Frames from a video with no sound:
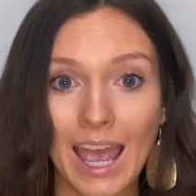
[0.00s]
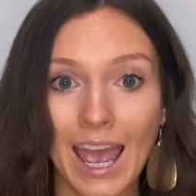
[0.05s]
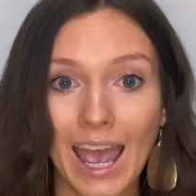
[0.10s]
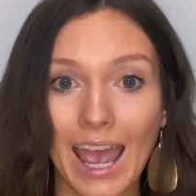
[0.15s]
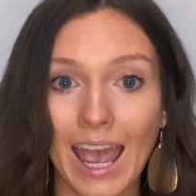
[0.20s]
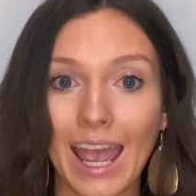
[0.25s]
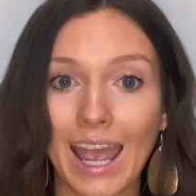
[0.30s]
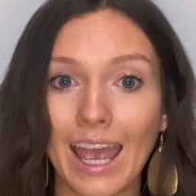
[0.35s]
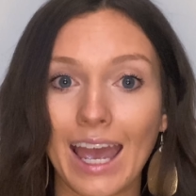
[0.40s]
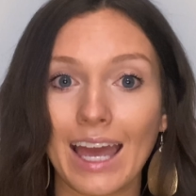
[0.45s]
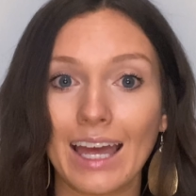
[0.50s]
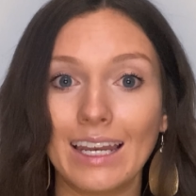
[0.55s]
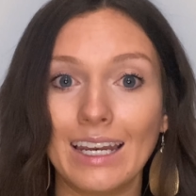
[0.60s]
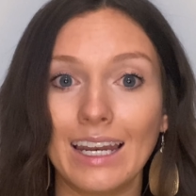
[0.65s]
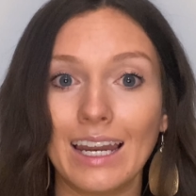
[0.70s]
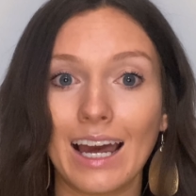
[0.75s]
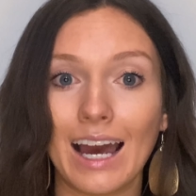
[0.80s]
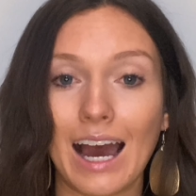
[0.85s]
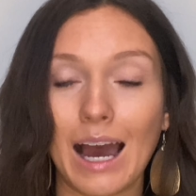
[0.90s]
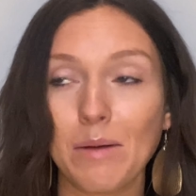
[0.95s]
and
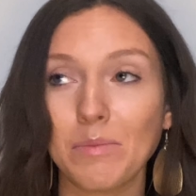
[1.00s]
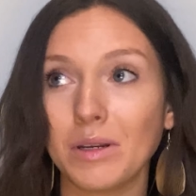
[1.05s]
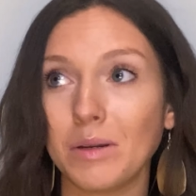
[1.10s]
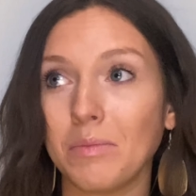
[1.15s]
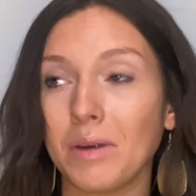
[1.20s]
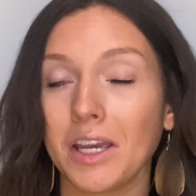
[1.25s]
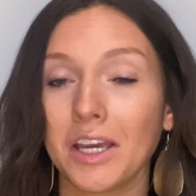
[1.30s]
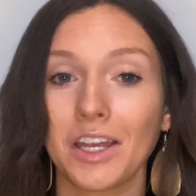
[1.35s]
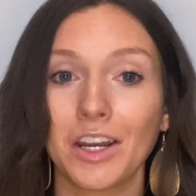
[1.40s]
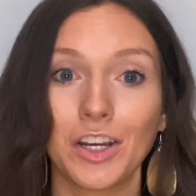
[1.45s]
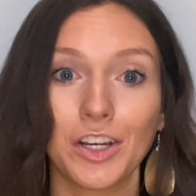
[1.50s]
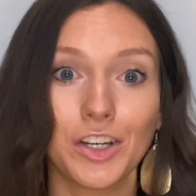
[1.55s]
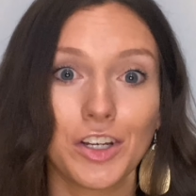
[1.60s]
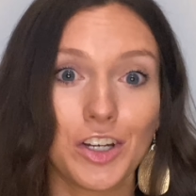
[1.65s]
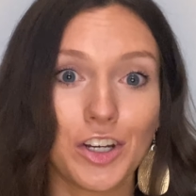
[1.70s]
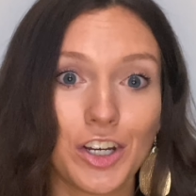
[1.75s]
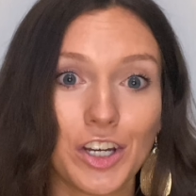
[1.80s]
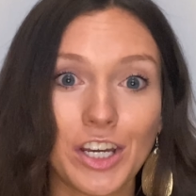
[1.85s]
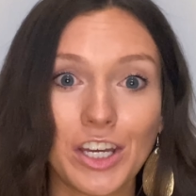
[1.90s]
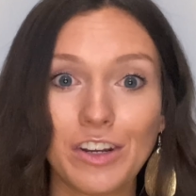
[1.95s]
I'm going to make it a
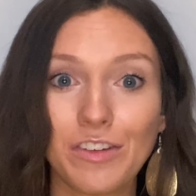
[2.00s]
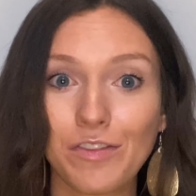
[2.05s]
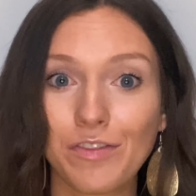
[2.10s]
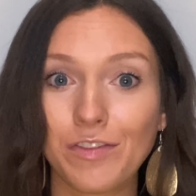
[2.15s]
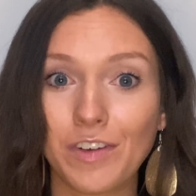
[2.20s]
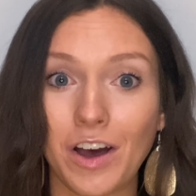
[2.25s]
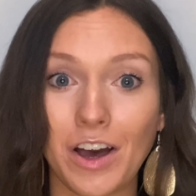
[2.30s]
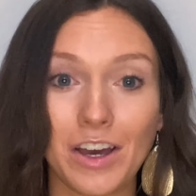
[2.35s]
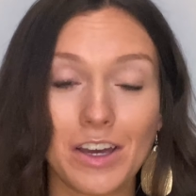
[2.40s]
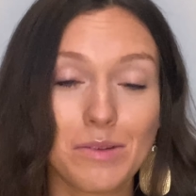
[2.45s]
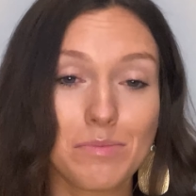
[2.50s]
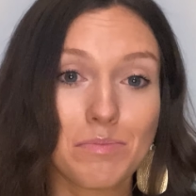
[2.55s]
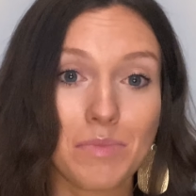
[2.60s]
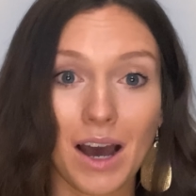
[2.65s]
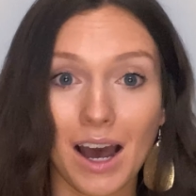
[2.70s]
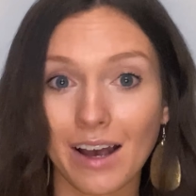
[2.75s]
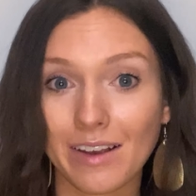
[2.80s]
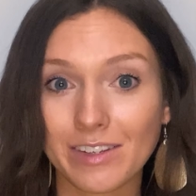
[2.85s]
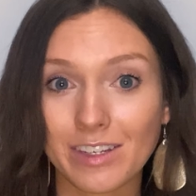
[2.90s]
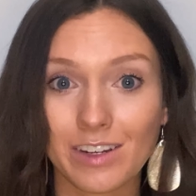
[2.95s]
good, fun,
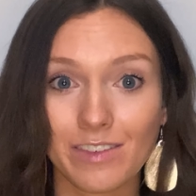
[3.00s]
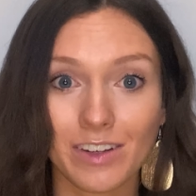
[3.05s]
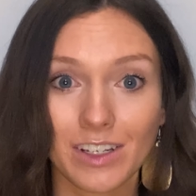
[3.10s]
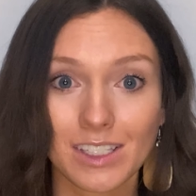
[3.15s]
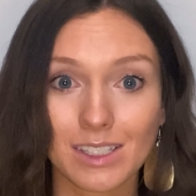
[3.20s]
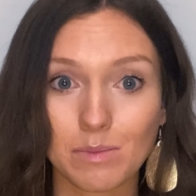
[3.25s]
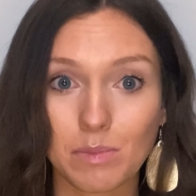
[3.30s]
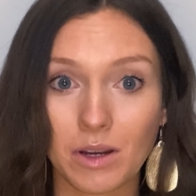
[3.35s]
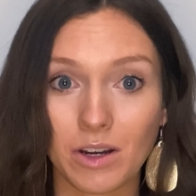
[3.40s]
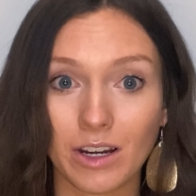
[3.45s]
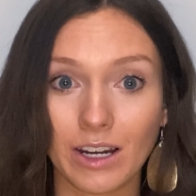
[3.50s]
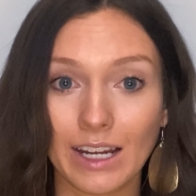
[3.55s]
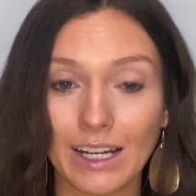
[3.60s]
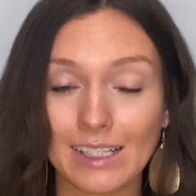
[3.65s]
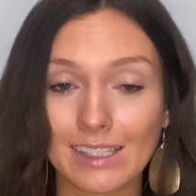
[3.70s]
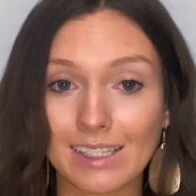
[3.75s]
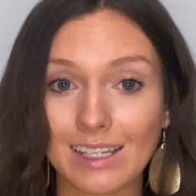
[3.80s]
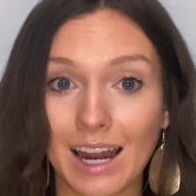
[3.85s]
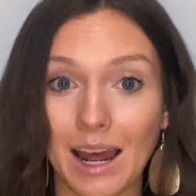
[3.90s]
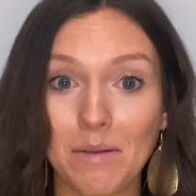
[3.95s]
positive
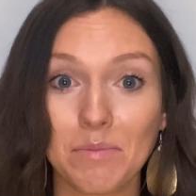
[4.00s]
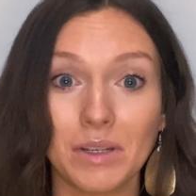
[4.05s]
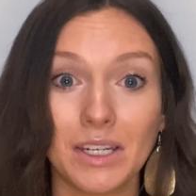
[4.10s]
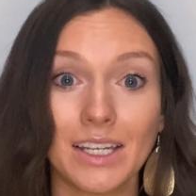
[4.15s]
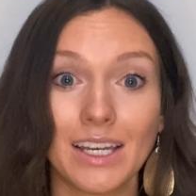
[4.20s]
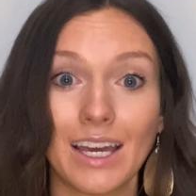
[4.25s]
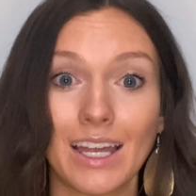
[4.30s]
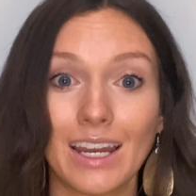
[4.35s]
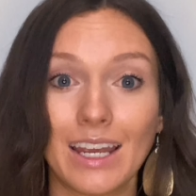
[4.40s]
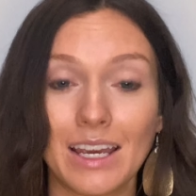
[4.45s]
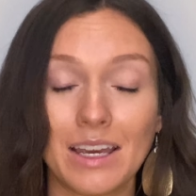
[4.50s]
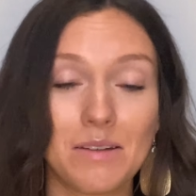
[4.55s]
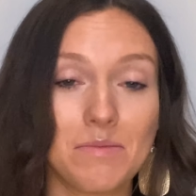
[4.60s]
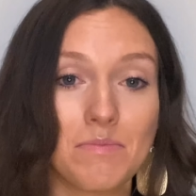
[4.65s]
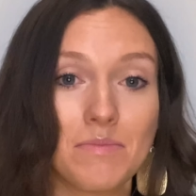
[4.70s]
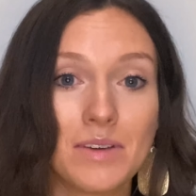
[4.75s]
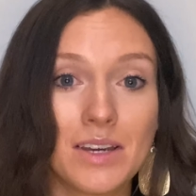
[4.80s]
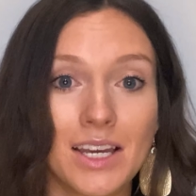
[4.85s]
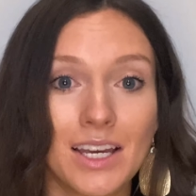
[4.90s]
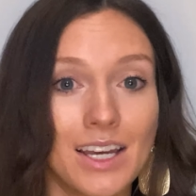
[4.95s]
experience, and I'm going to get him
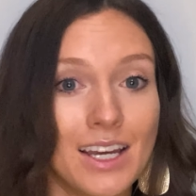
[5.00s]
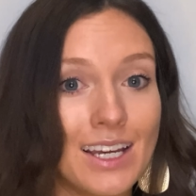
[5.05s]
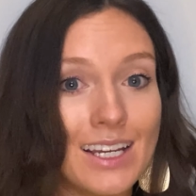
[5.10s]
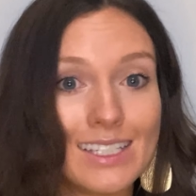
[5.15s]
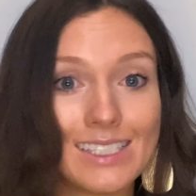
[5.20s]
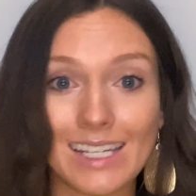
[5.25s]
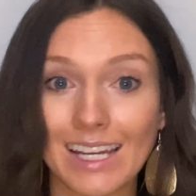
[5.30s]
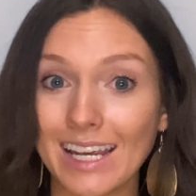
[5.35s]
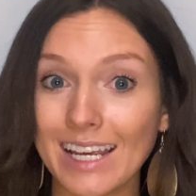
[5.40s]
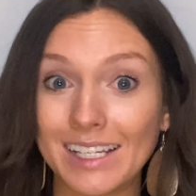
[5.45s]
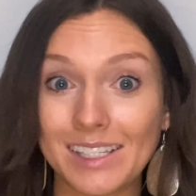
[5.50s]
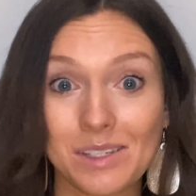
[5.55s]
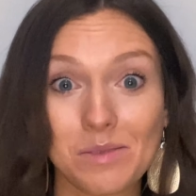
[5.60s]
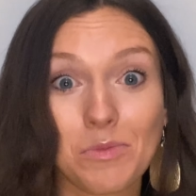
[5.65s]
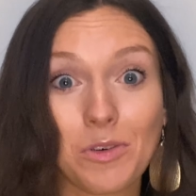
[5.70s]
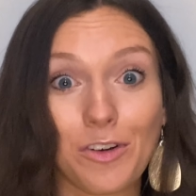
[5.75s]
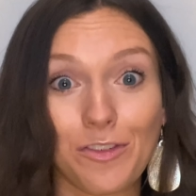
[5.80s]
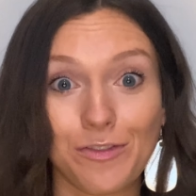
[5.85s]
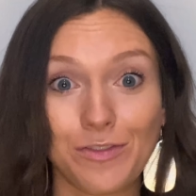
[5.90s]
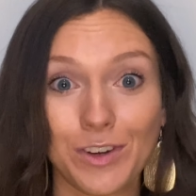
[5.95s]
to eat some
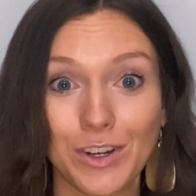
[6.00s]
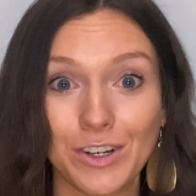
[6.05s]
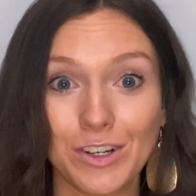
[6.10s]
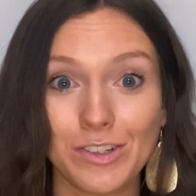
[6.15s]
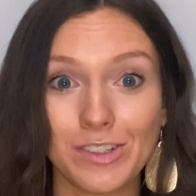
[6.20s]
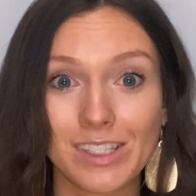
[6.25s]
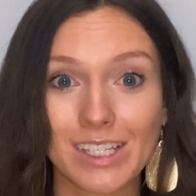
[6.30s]
more foods.